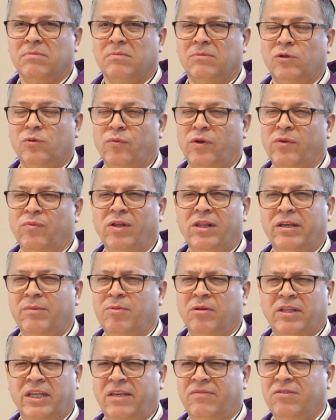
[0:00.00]
Do we really
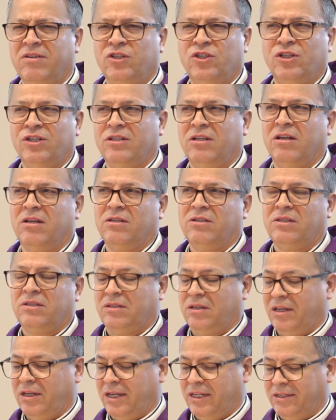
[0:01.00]
believe in
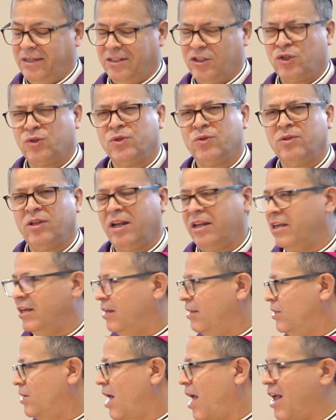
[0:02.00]
Jesus? Is it true that
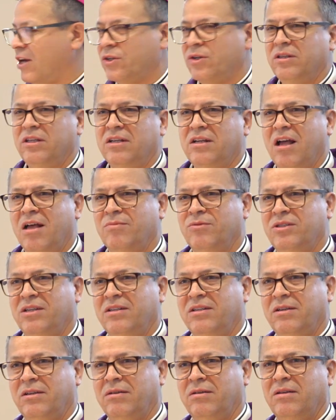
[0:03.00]
he actually comes
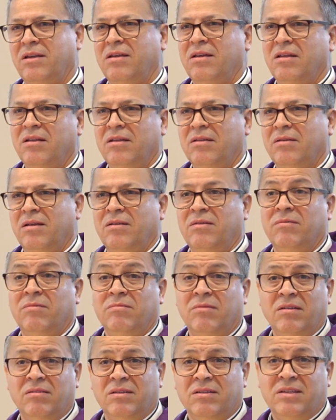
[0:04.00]
in the
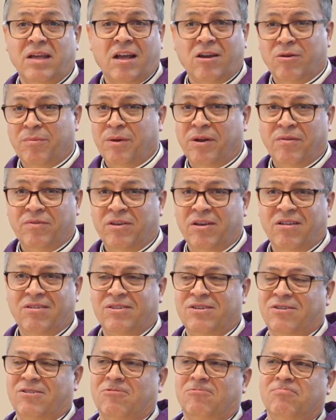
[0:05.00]
sacrament of the
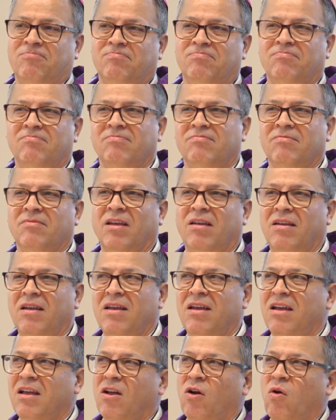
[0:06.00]
altar?
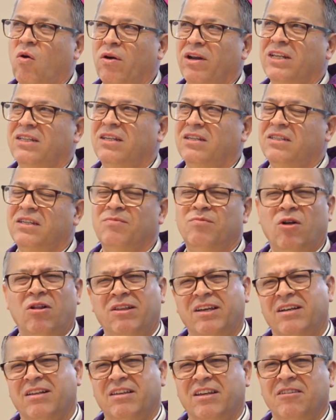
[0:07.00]
Or is it
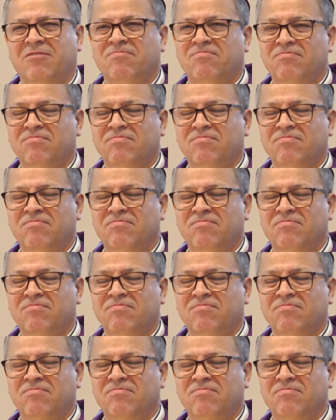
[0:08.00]
symbolically?